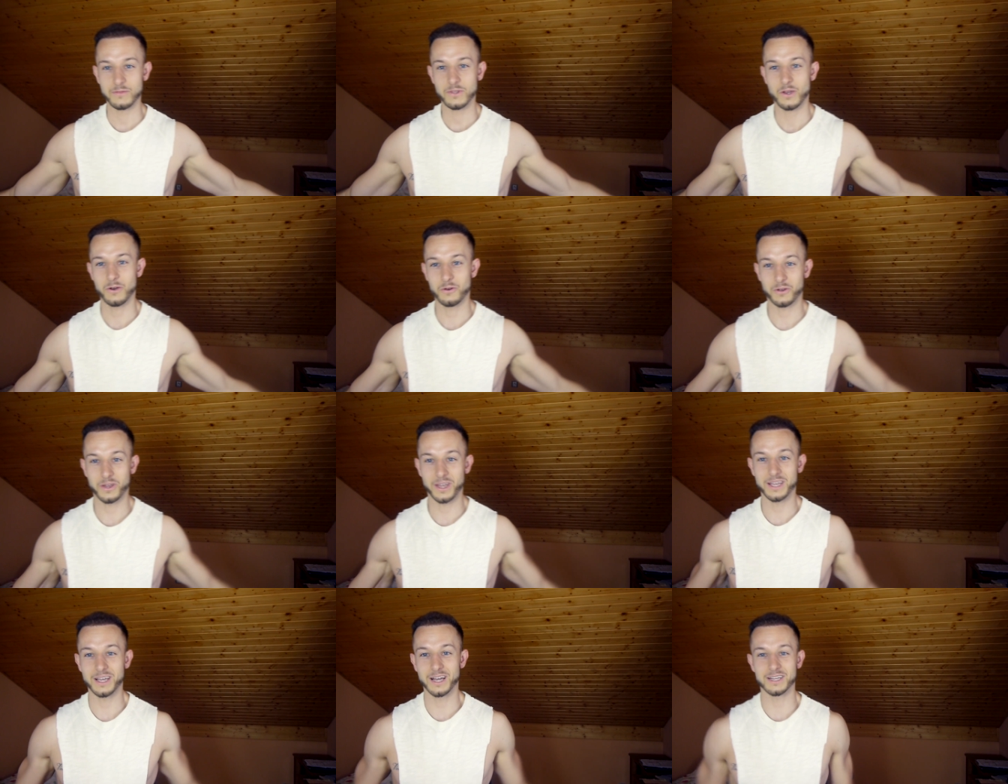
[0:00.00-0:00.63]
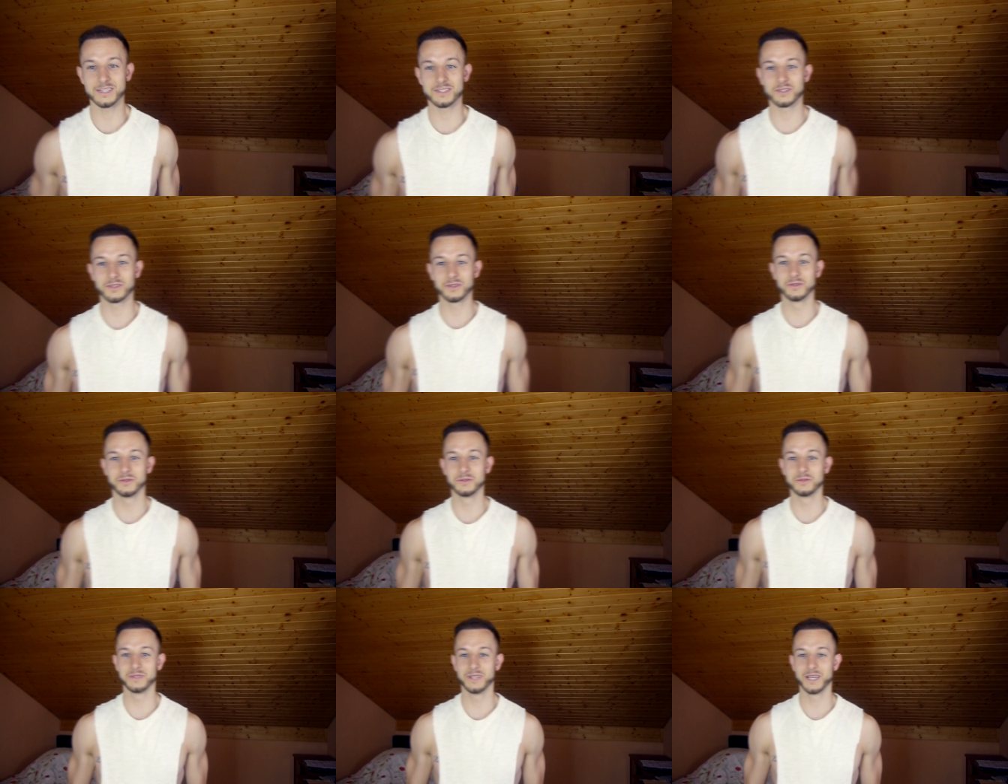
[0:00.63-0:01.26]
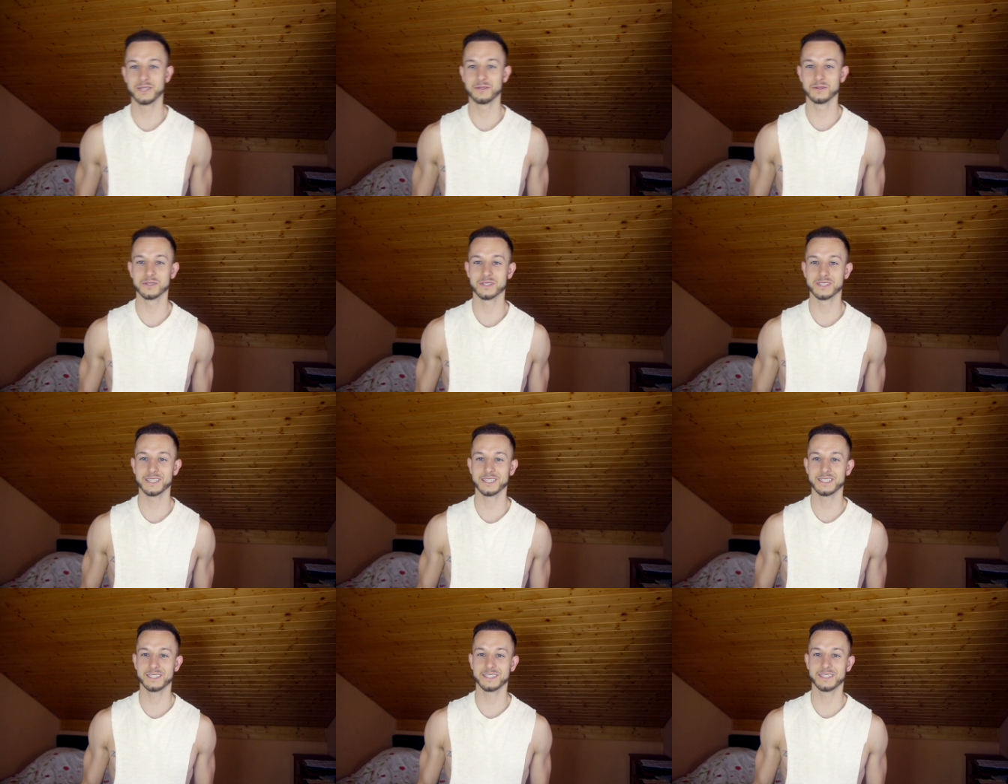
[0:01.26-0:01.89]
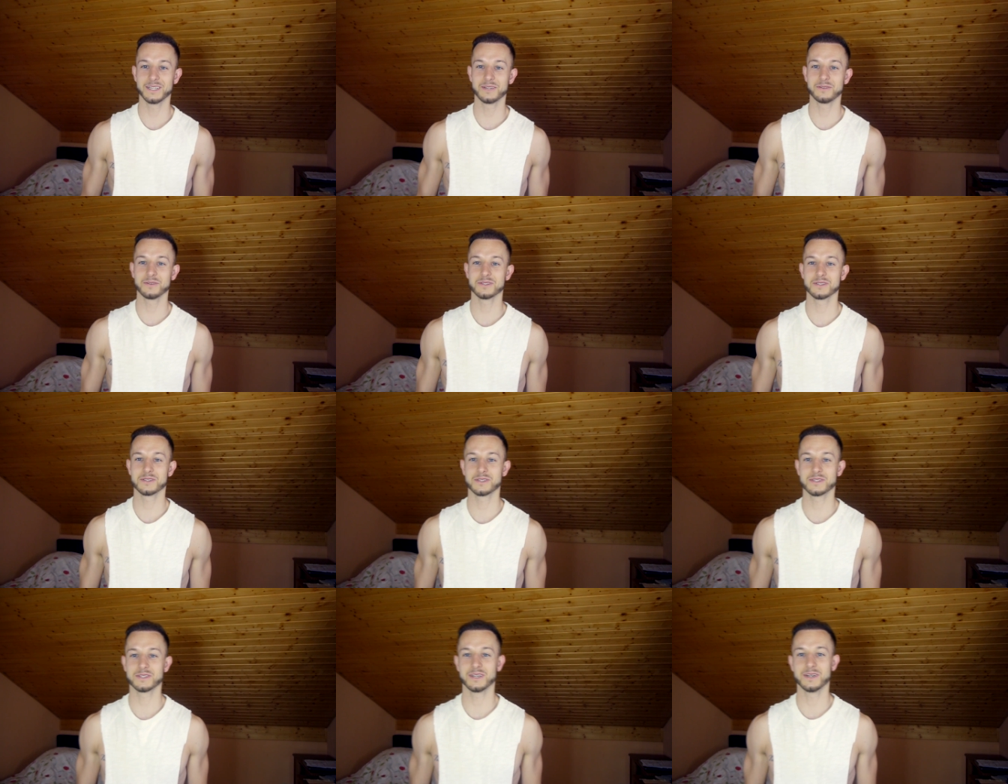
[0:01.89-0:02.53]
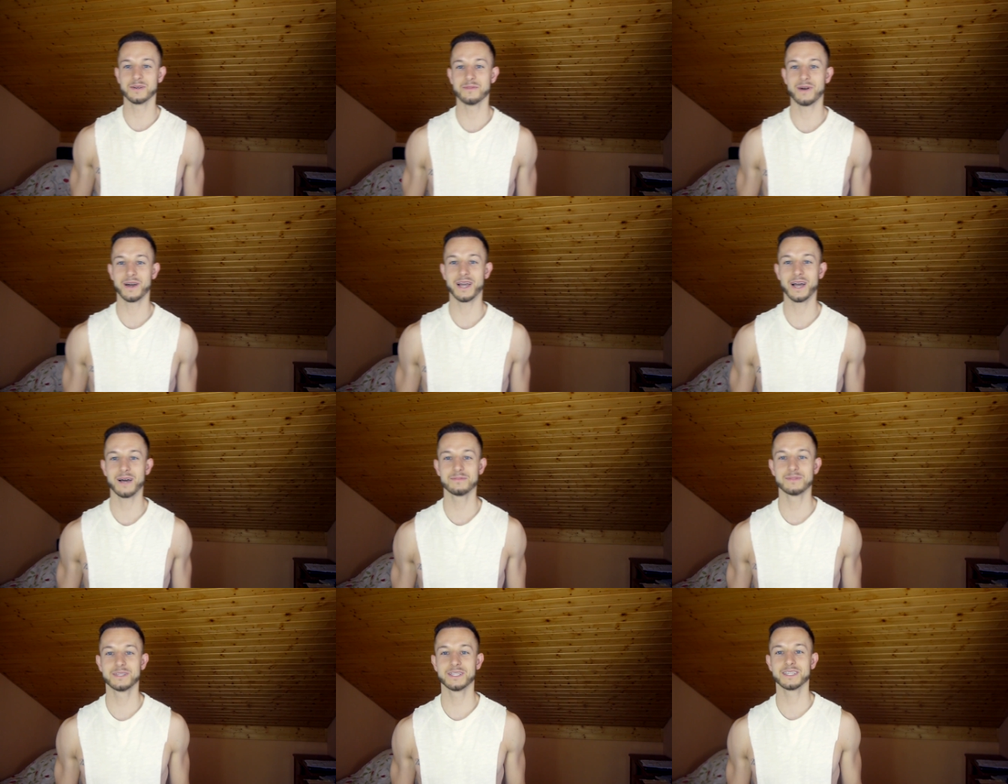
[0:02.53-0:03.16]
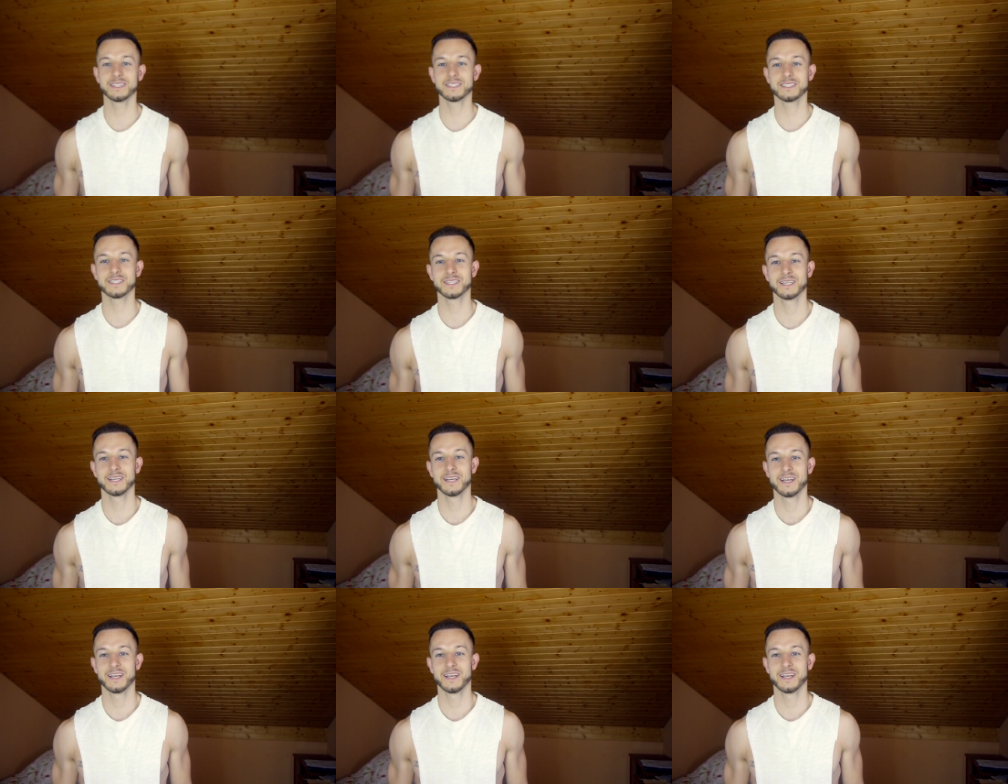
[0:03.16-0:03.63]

Okay guys, so that was it. That was uh, my update.